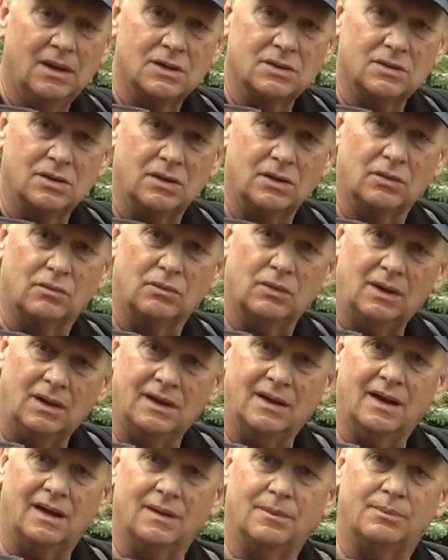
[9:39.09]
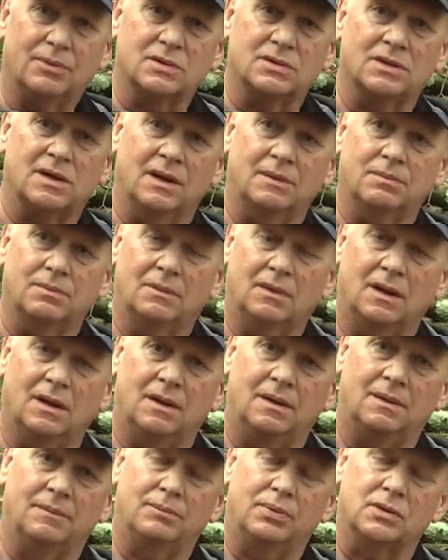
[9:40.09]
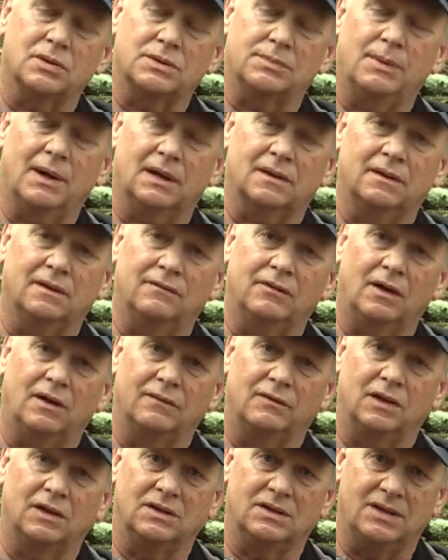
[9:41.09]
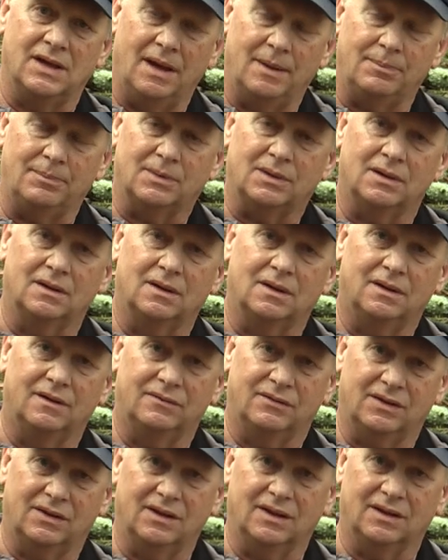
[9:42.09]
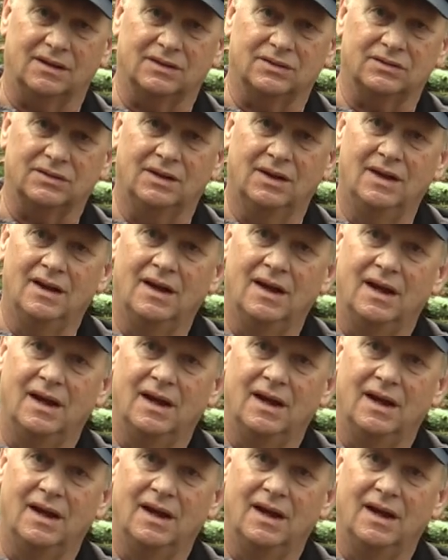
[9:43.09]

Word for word: so you really get a uh, perspective of the depth of things.